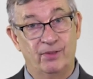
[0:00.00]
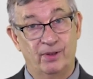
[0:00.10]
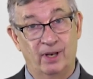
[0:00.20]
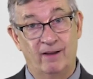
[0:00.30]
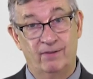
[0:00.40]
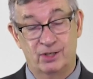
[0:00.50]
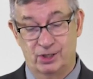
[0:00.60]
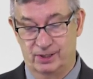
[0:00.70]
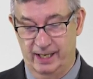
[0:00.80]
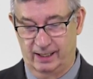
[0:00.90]
leverage
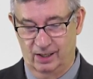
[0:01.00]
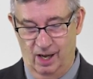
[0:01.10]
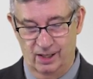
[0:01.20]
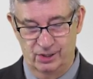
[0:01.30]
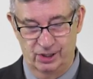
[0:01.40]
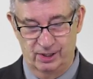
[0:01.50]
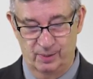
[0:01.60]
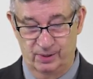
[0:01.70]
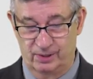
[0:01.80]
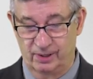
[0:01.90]
the technology
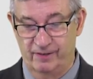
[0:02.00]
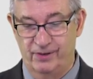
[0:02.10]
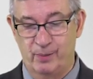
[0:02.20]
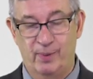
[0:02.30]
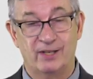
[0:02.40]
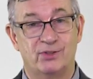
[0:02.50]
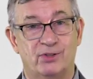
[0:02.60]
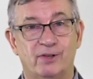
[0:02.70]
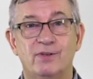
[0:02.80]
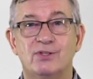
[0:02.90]
to deliver the best
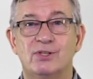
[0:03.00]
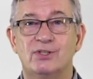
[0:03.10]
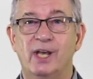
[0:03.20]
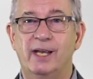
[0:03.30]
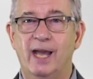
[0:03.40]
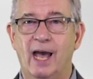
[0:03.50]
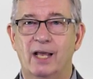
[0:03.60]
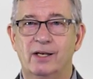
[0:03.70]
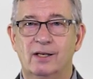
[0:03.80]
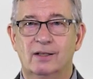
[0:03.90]
services they
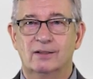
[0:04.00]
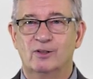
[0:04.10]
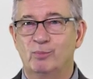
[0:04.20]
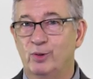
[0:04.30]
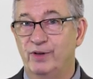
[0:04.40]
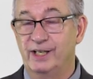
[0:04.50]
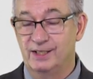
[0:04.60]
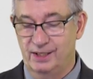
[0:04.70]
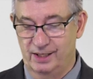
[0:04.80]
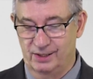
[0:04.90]
can. They're moving
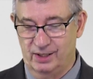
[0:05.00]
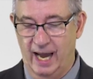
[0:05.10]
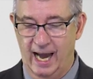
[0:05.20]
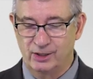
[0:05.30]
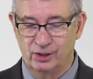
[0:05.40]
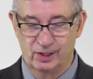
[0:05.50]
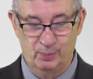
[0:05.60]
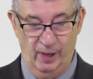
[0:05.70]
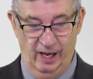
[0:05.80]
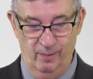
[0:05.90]
into this
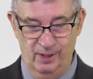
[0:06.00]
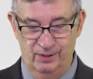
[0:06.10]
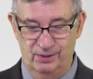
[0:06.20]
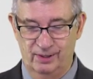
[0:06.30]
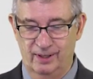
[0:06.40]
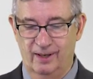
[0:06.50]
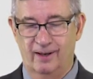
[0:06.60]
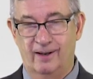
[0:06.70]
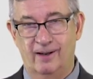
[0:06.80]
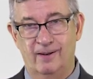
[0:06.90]
cashless payments
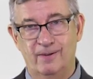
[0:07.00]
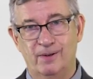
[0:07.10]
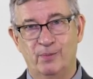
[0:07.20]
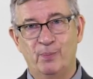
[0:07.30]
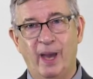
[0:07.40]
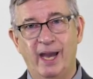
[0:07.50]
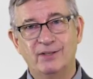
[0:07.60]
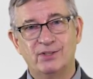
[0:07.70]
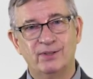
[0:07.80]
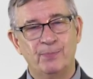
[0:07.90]
uh,
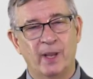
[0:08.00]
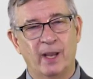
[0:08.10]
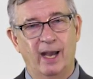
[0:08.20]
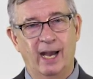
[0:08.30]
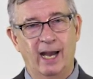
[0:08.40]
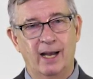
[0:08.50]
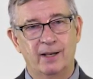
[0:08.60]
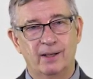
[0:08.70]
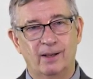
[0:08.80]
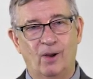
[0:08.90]
pace.
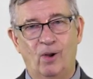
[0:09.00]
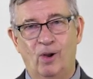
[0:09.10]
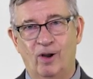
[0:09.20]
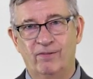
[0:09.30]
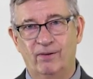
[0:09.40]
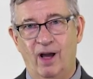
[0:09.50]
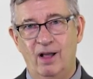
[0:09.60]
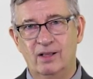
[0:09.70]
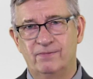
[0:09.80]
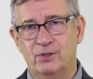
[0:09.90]
And
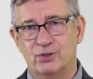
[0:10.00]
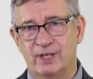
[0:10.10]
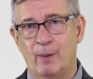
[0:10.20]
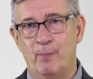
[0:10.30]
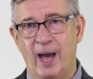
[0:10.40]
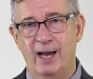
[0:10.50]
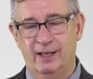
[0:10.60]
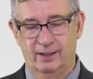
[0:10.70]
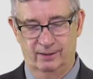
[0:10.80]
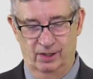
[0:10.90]
overall, if you step
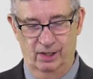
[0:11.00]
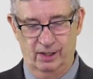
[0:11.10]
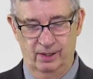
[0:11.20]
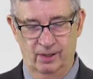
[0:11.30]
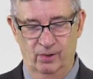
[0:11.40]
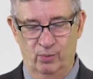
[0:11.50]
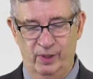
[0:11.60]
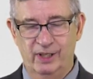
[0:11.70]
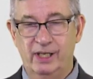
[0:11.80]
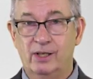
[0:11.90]
back and look,
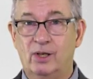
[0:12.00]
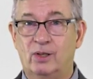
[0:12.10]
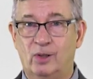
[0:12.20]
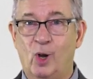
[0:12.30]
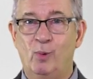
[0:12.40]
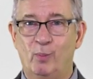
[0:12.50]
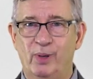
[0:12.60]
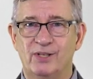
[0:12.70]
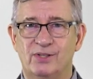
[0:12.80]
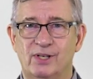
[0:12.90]
really global
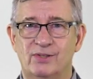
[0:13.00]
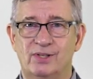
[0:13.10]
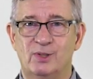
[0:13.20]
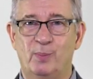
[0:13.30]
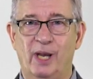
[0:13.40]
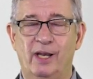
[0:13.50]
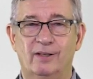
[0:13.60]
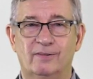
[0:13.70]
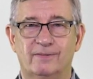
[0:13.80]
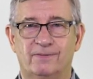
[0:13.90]
business is
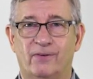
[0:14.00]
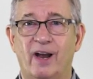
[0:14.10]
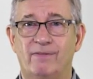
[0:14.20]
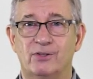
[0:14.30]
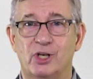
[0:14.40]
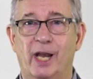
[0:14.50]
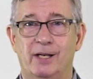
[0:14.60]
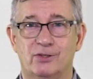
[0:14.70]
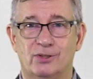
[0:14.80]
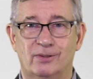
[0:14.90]
being forever
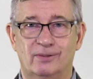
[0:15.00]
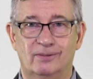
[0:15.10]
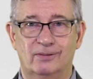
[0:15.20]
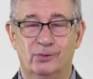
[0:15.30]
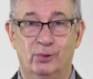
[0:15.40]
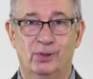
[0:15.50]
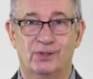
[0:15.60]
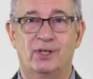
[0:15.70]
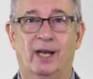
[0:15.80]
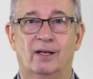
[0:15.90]
changed through
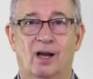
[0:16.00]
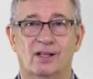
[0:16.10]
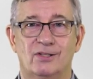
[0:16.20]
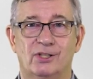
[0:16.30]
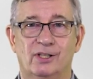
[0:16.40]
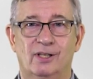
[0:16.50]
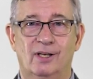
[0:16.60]
this technology.